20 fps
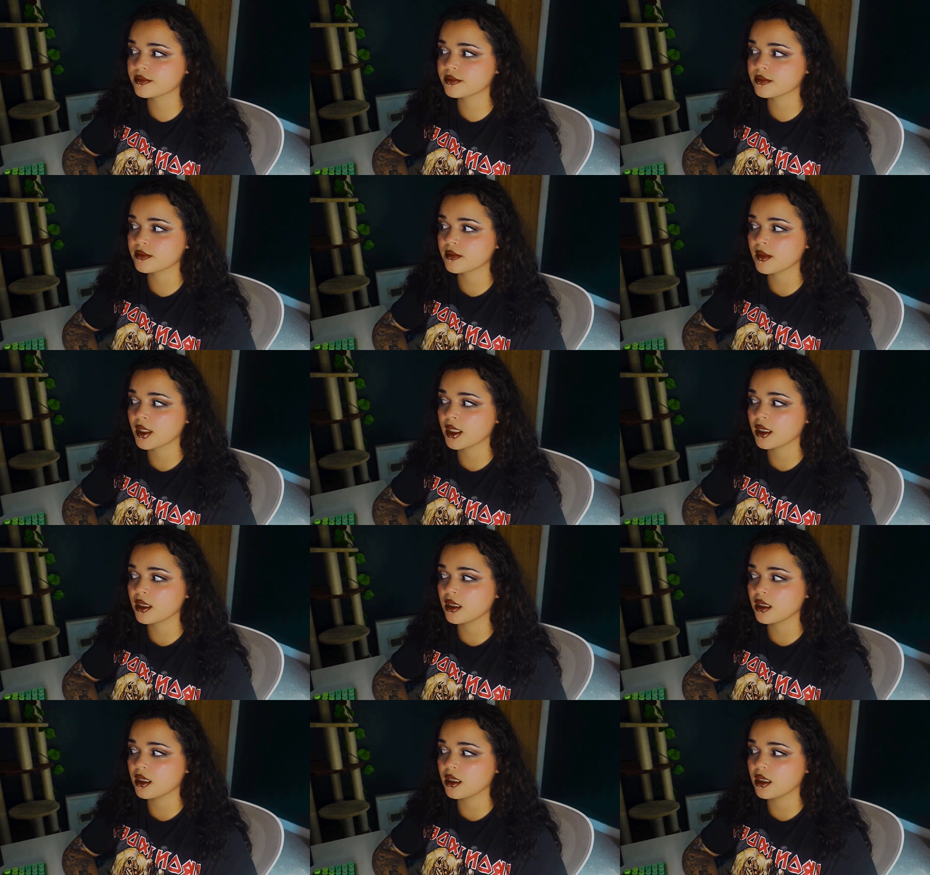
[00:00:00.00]

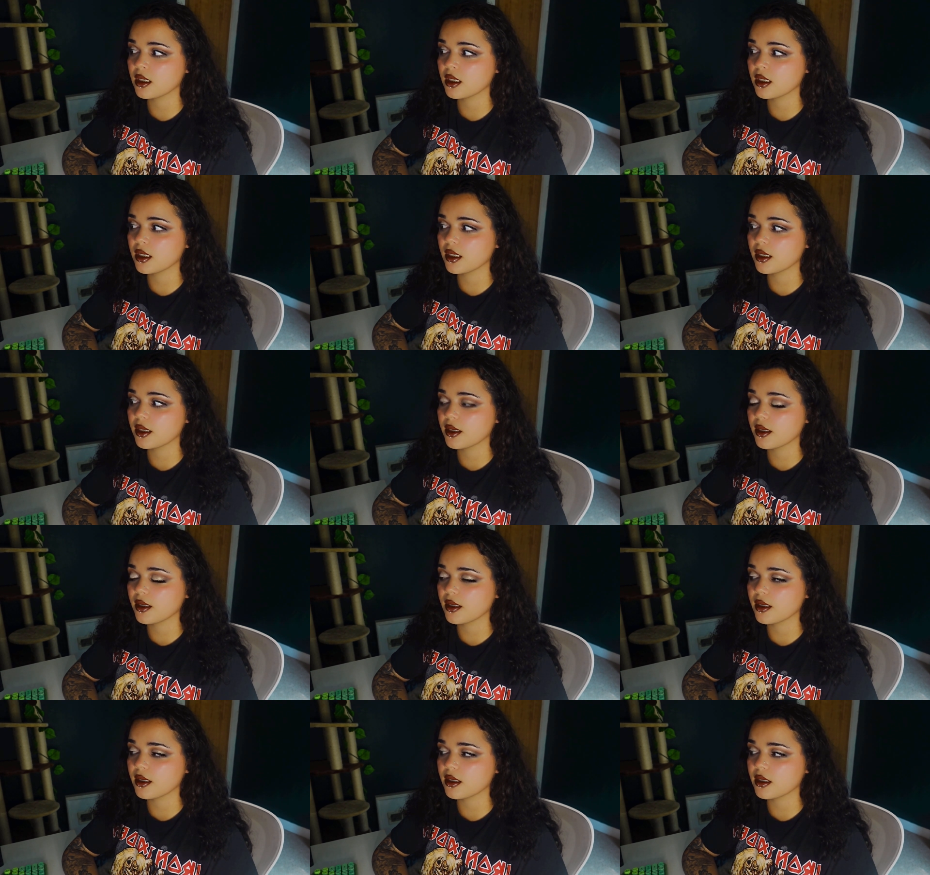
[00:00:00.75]

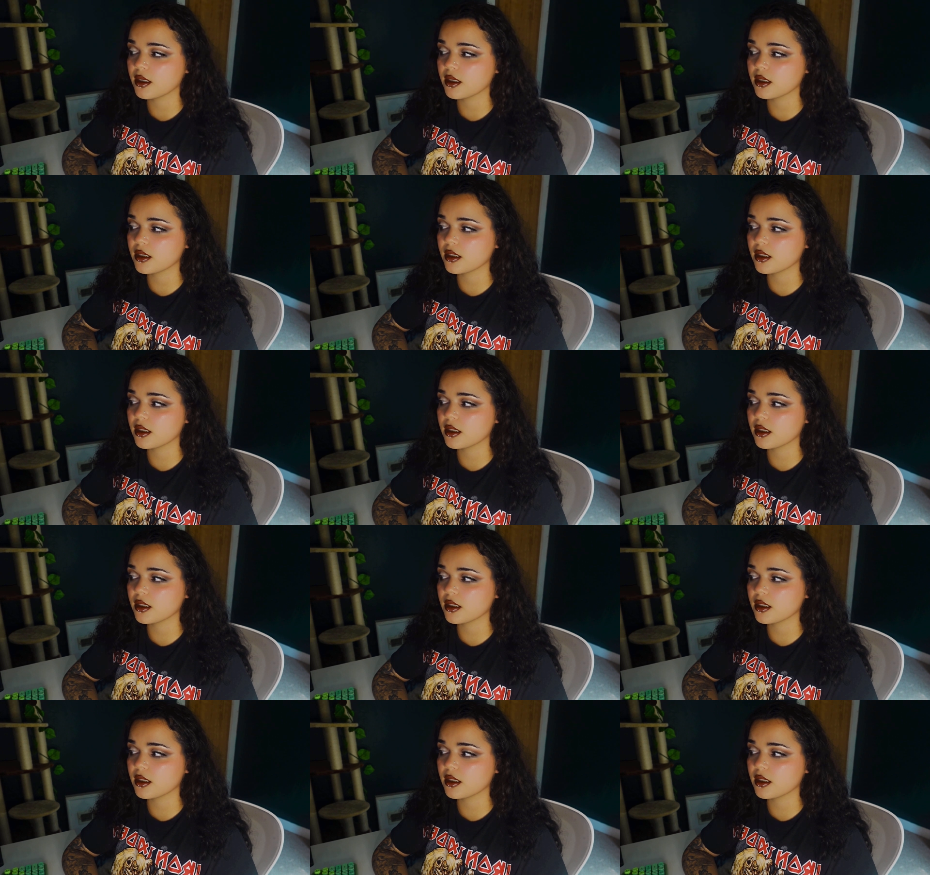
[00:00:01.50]
(no one is talking)